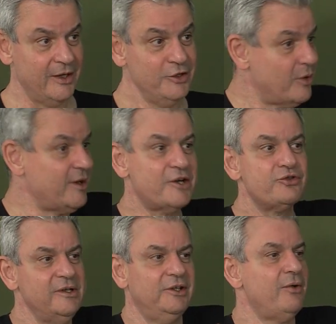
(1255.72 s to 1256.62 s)
you can
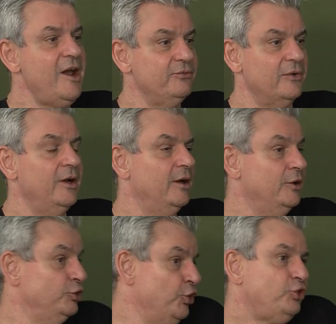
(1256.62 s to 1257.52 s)
actually derive
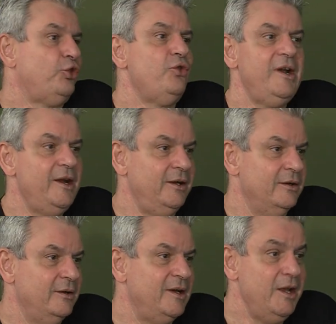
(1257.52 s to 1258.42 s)
not
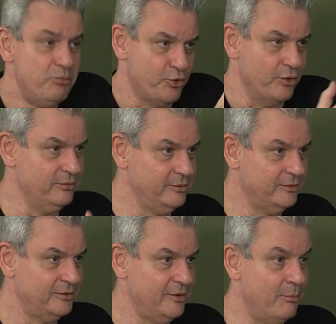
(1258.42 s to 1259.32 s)
only Hebrew,
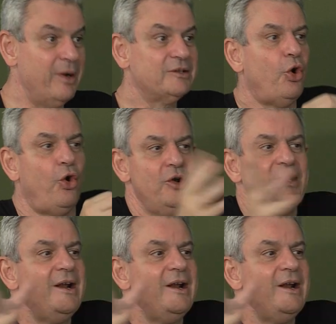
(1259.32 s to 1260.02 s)
but all